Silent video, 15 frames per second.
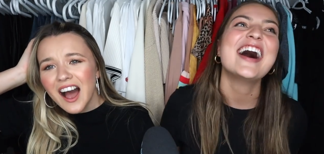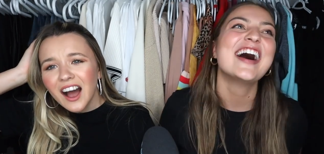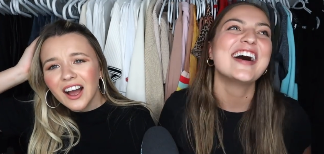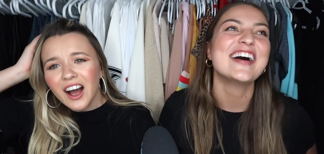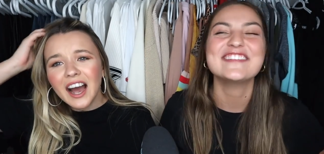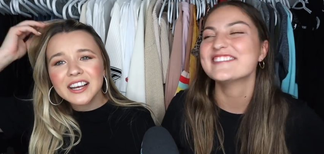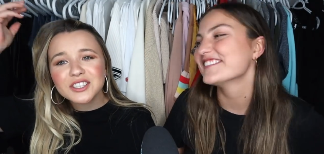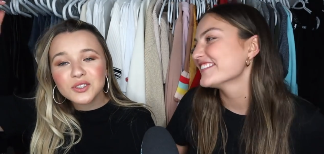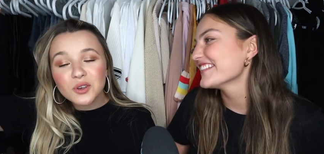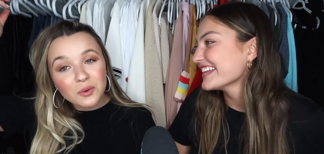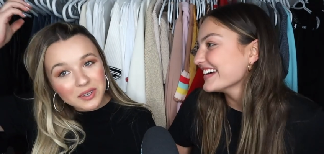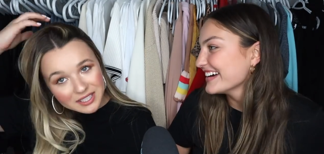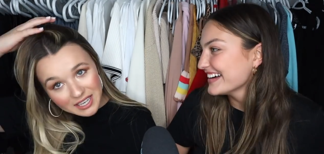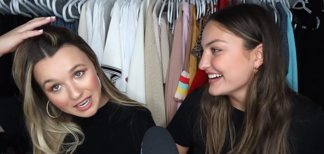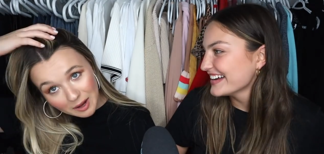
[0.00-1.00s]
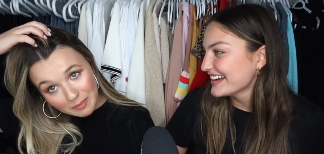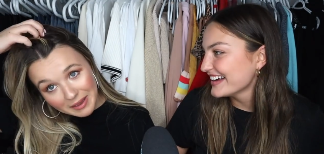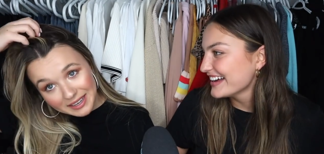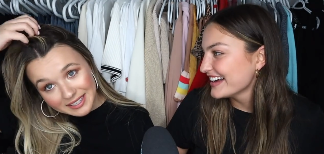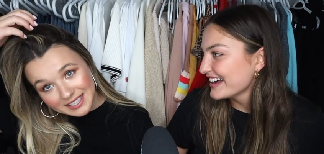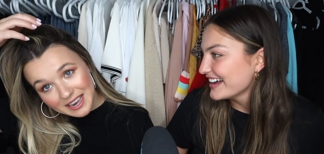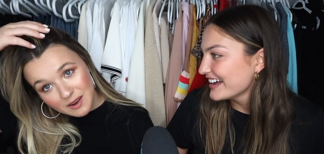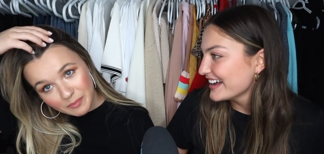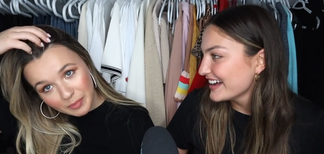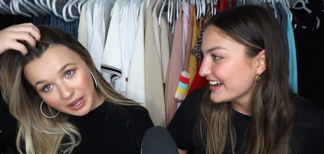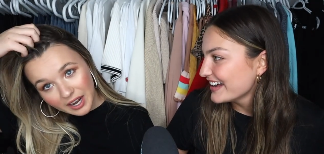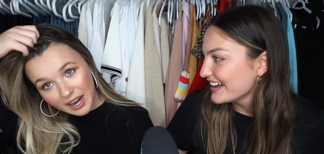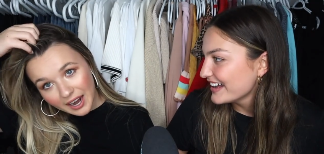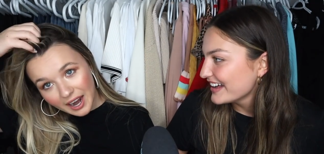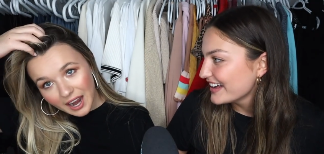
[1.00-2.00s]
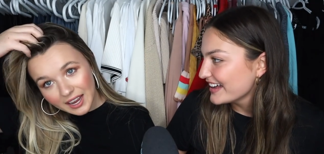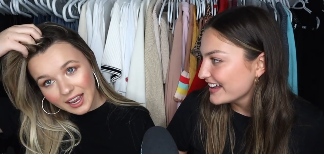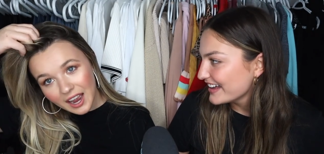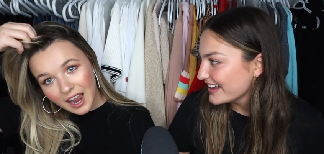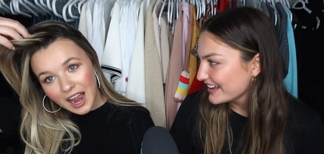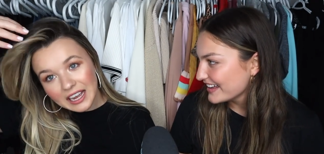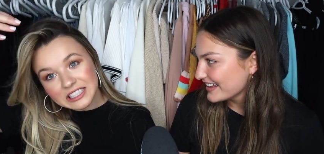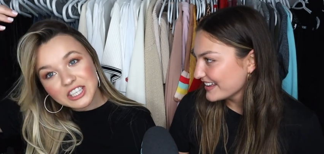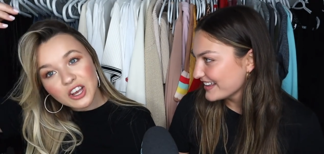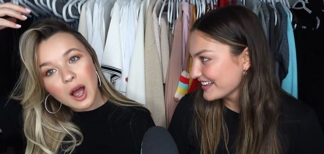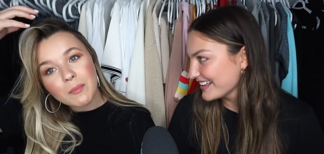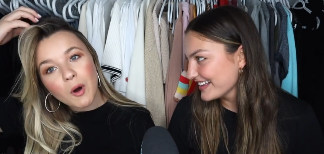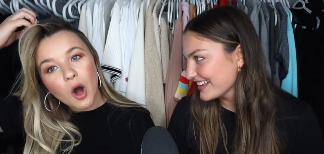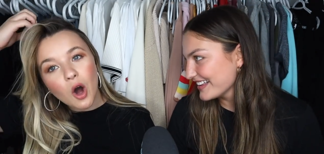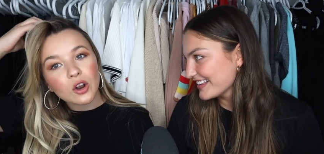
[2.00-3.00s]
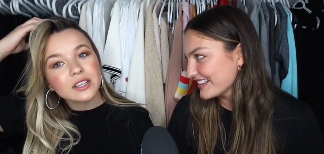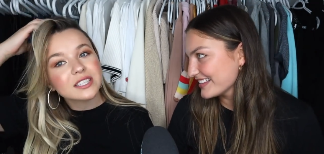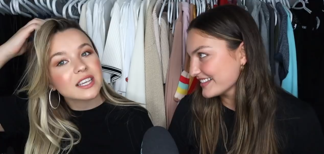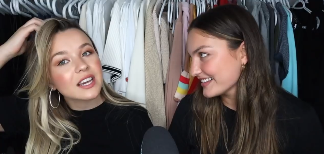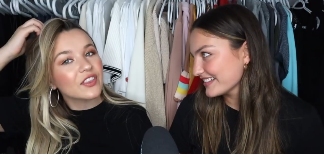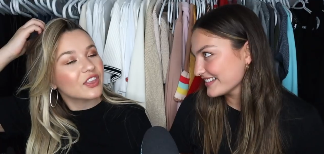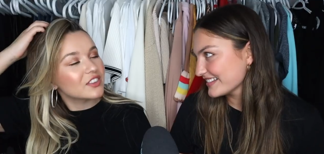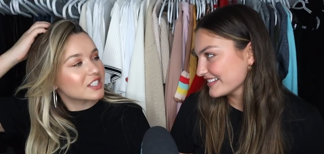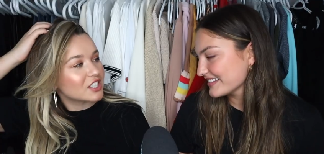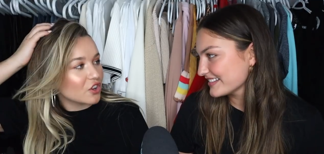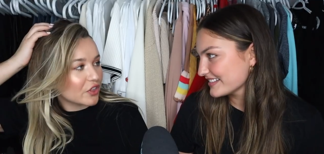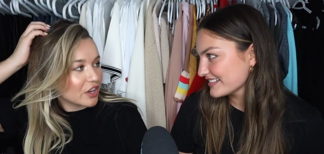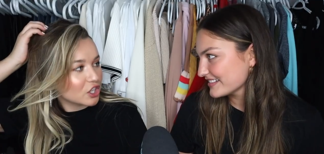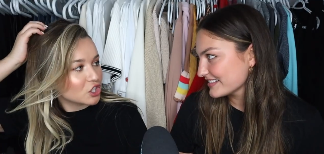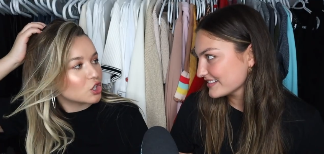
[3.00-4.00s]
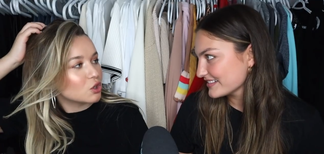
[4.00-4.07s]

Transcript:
Speaker 1: Um, high school was like amazing, but I, I it's I'm honestly I still think